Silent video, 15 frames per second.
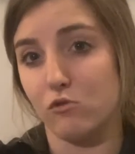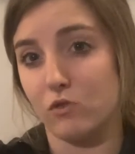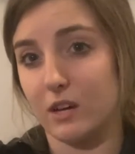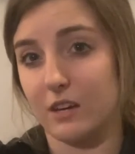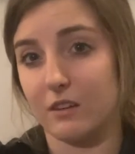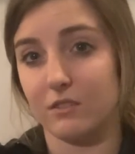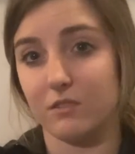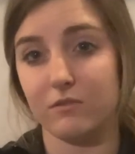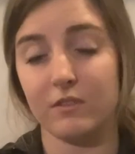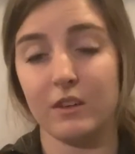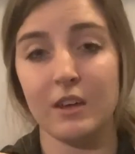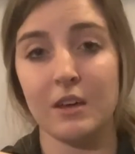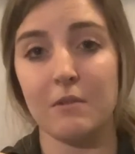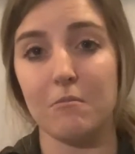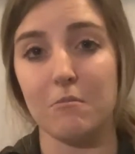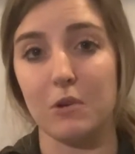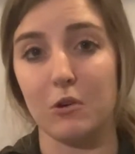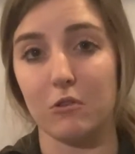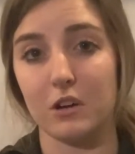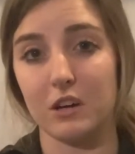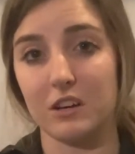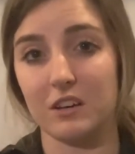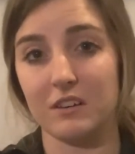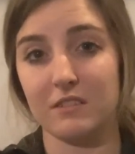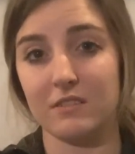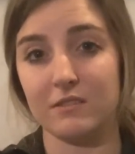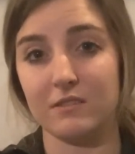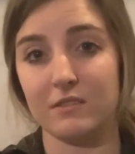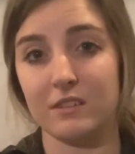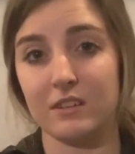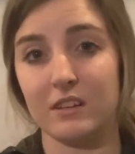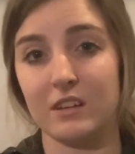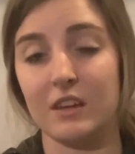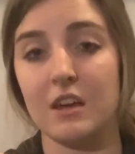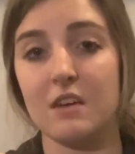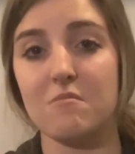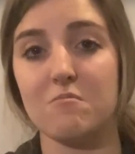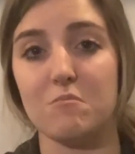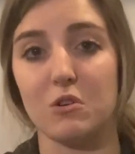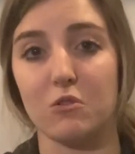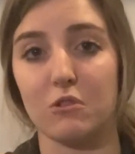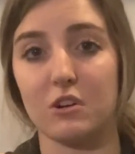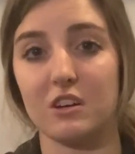kind of. Milk. Milk.